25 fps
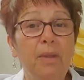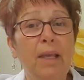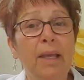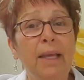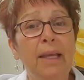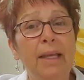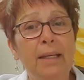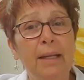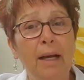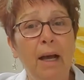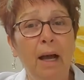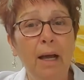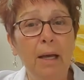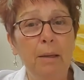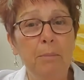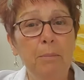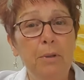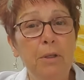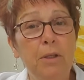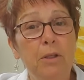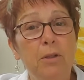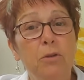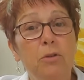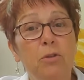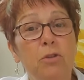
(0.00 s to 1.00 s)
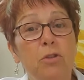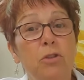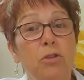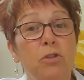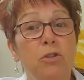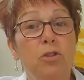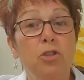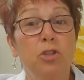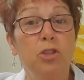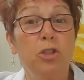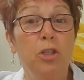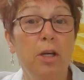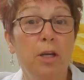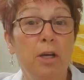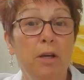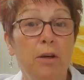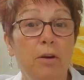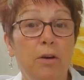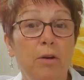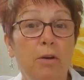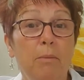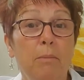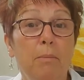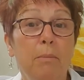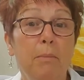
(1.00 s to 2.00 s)
and I'm here to
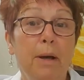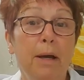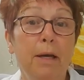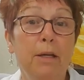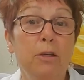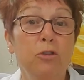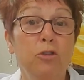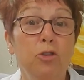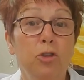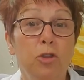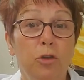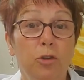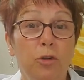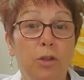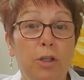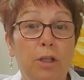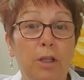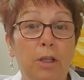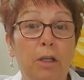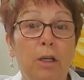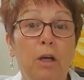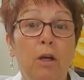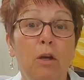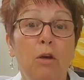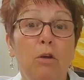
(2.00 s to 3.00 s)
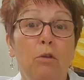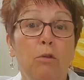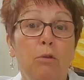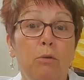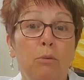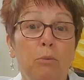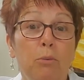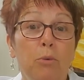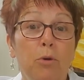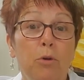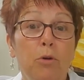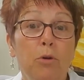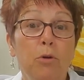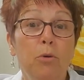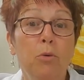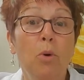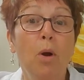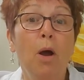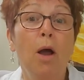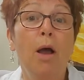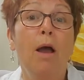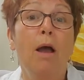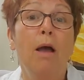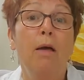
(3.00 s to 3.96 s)
share my journey through